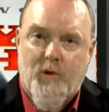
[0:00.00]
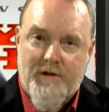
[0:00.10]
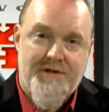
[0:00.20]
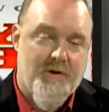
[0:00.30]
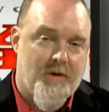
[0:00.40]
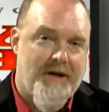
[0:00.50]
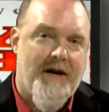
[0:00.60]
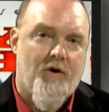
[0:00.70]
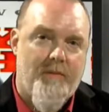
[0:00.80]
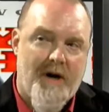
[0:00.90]
to still
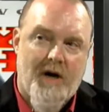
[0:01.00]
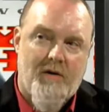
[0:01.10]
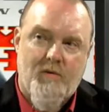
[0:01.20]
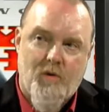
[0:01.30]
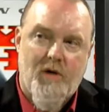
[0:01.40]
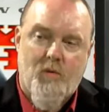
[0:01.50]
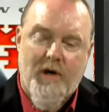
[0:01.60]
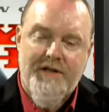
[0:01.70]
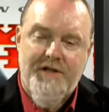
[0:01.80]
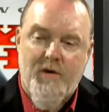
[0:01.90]
care about
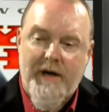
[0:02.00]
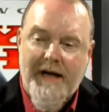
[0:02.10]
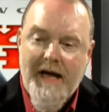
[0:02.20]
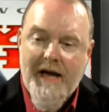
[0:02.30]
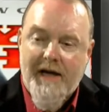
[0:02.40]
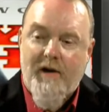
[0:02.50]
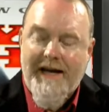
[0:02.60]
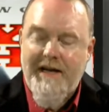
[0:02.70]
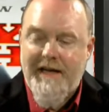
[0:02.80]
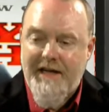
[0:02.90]
what he's doing. You know,
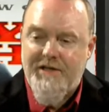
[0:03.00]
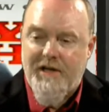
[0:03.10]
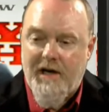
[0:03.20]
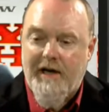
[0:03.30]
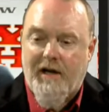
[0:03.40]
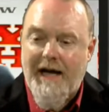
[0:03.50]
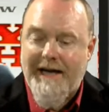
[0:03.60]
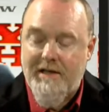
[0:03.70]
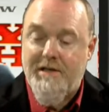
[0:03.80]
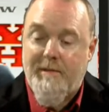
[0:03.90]
he, he's unlike some